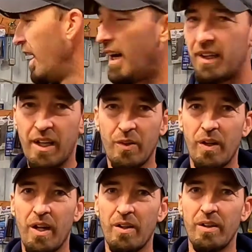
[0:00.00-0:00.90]
got
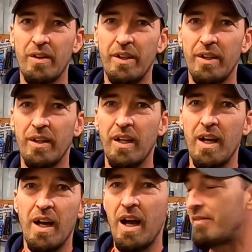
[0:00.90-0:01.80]
going on around here.
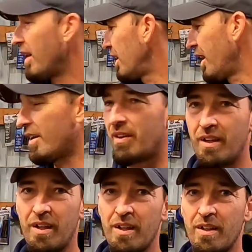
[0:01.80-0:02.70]
I've got a lot of
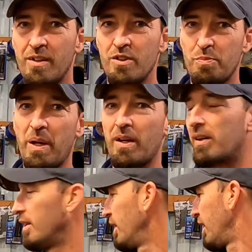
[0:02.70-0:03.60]

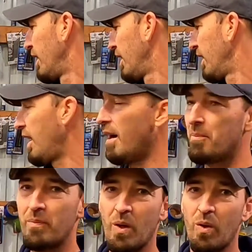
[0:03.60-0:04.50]
spare
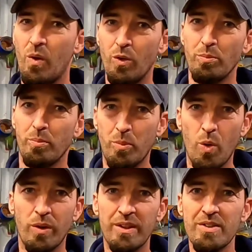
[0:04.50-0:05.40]
old
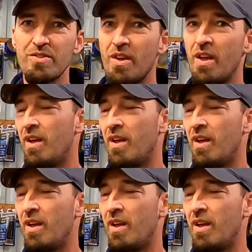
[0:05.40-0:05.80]
motors,